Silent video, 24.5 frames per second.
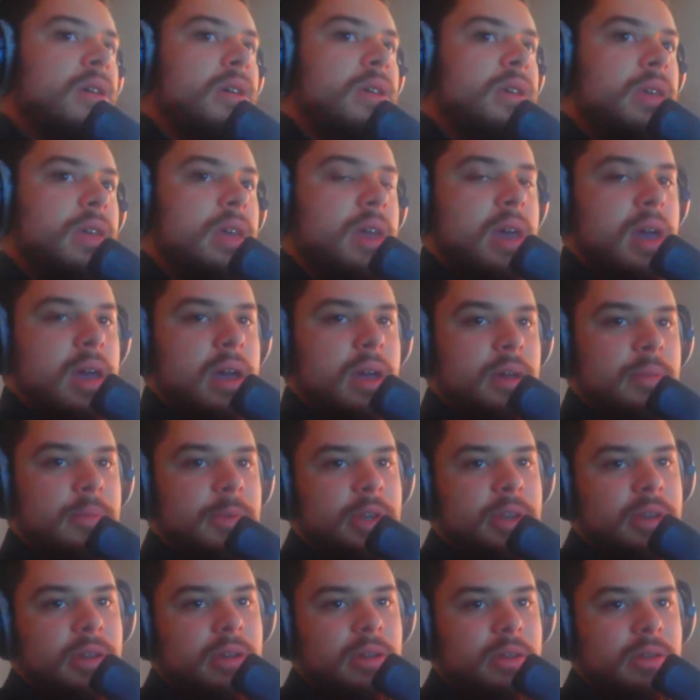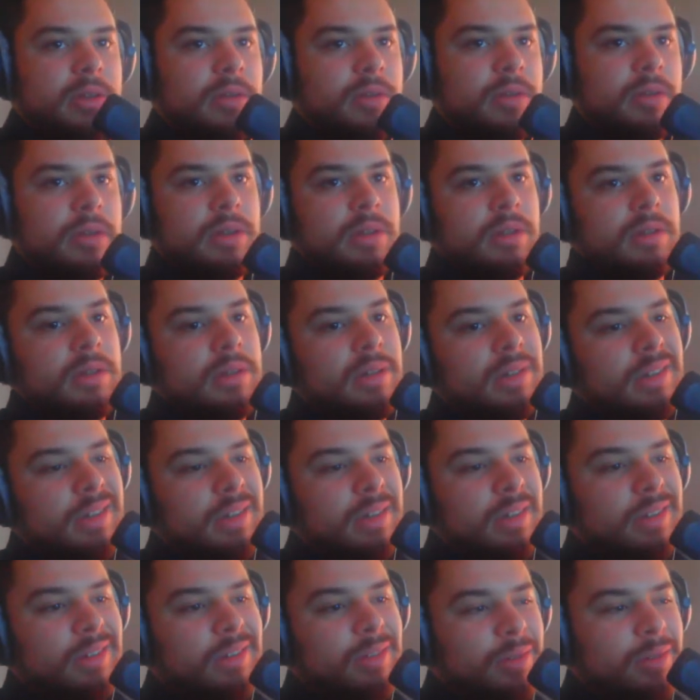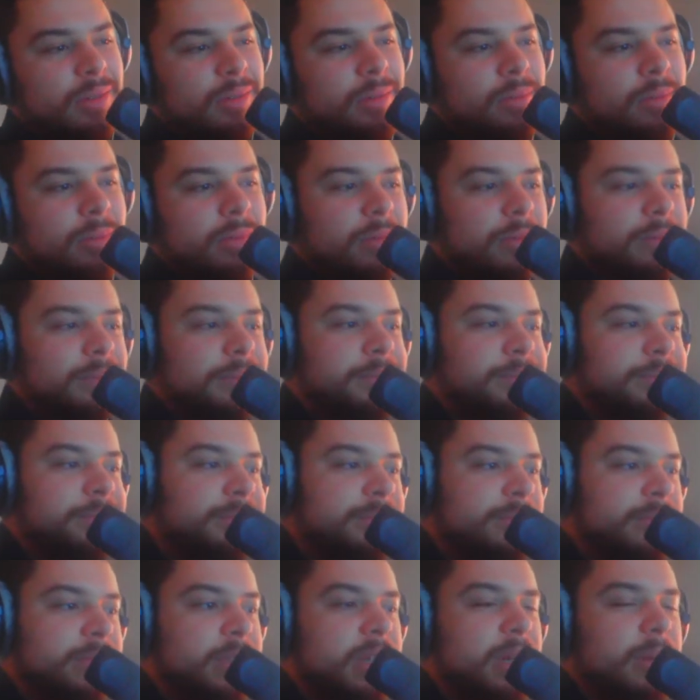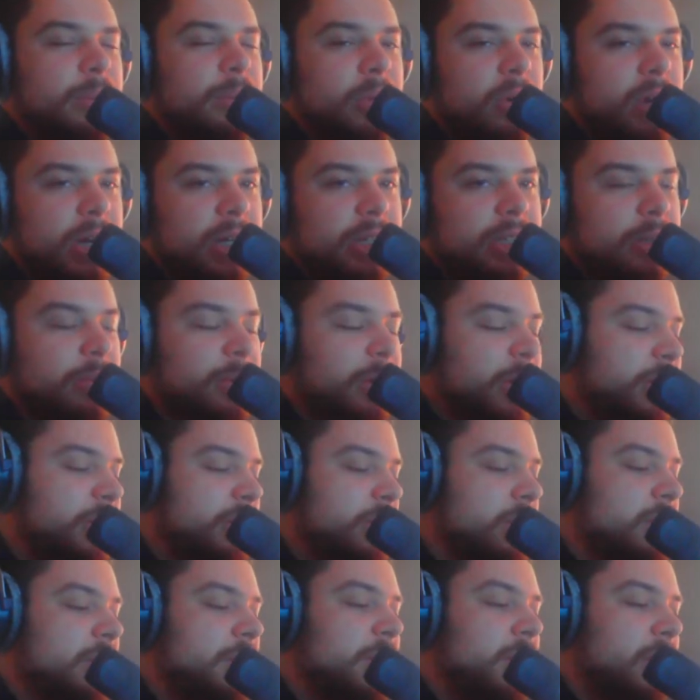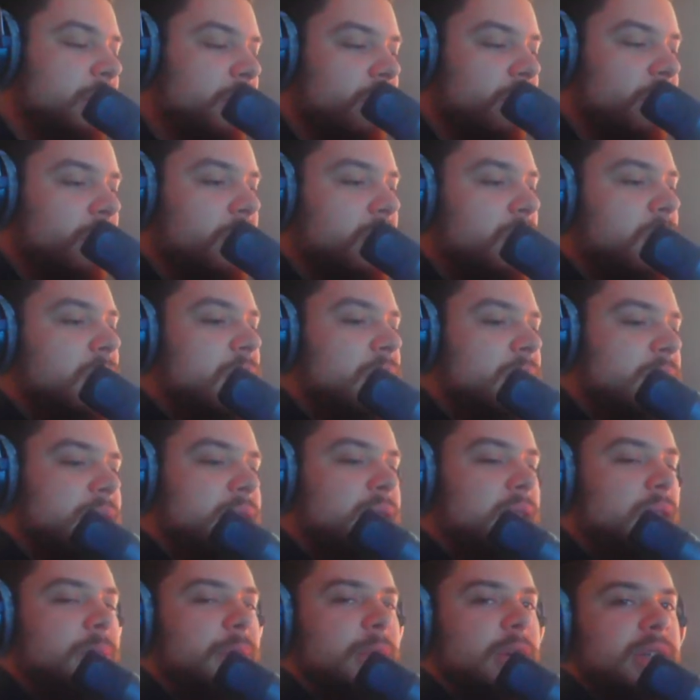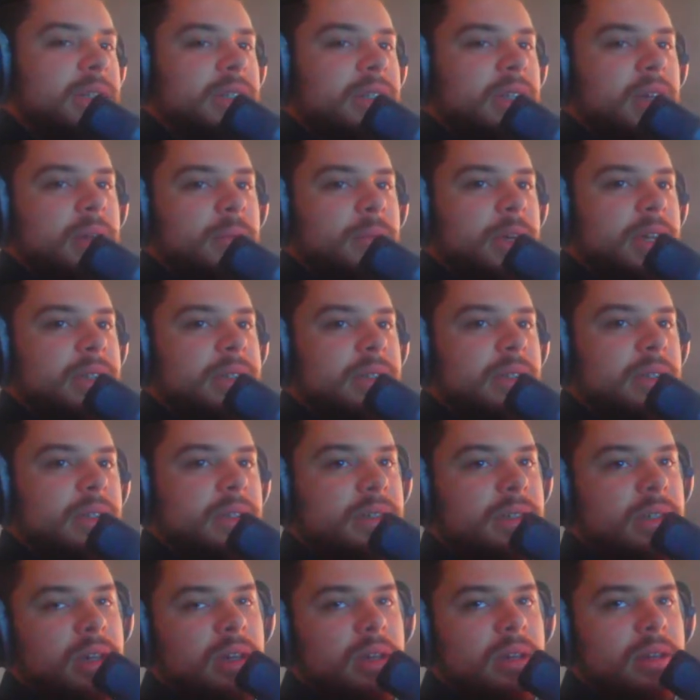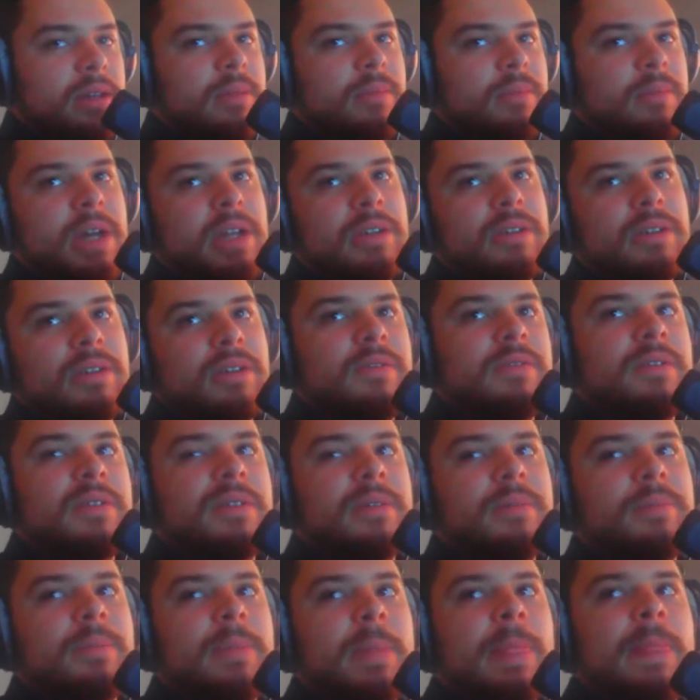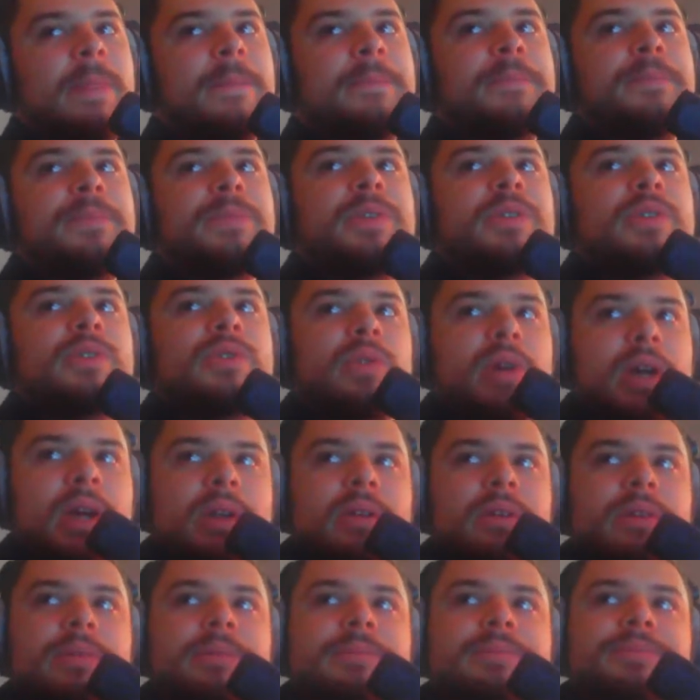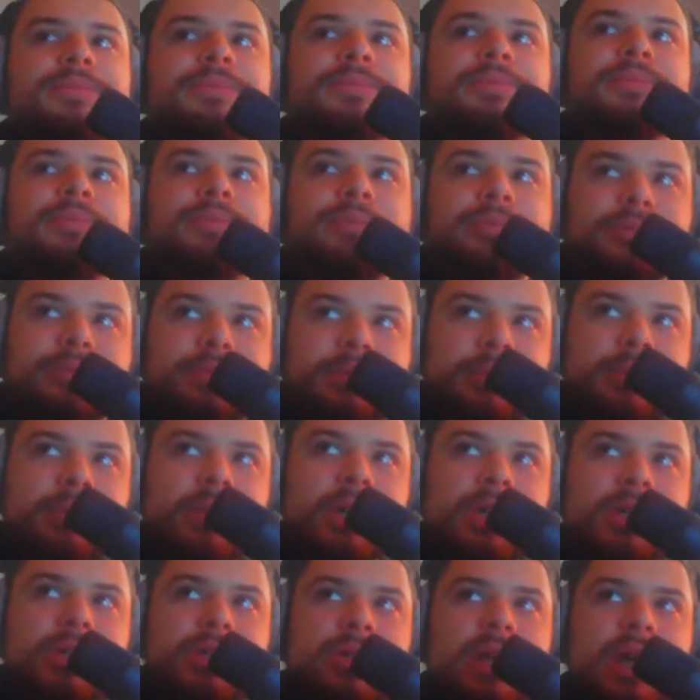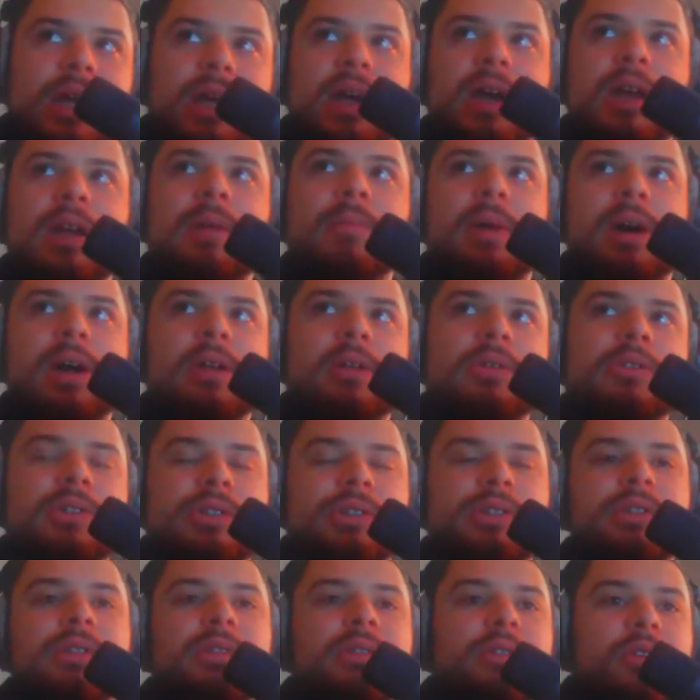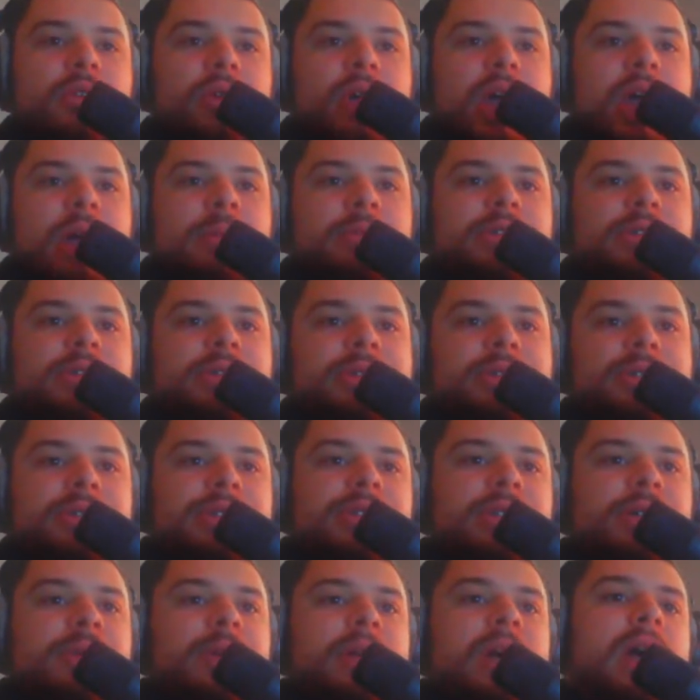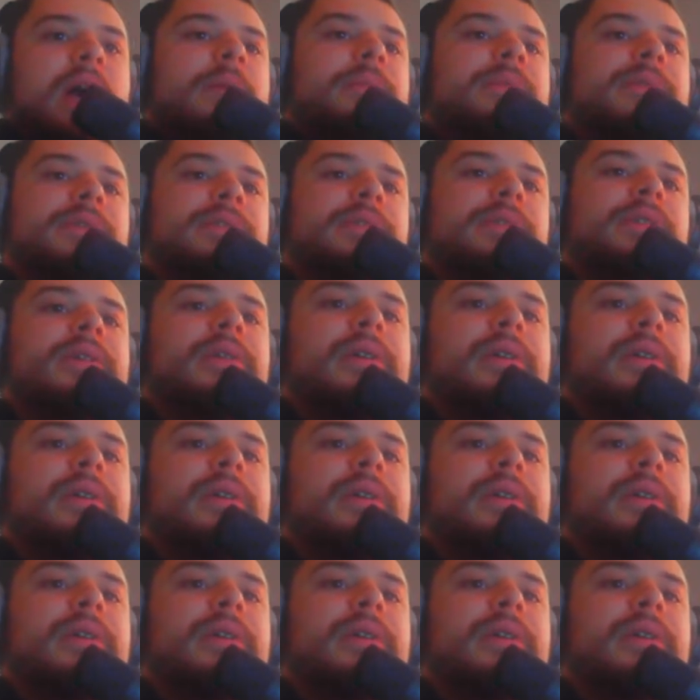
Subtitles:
Yeah, you could do it. You can do an approximation of it, state by state basis. Like, imagine if you try to do that kind of model just in New Hampshire and just see what happens.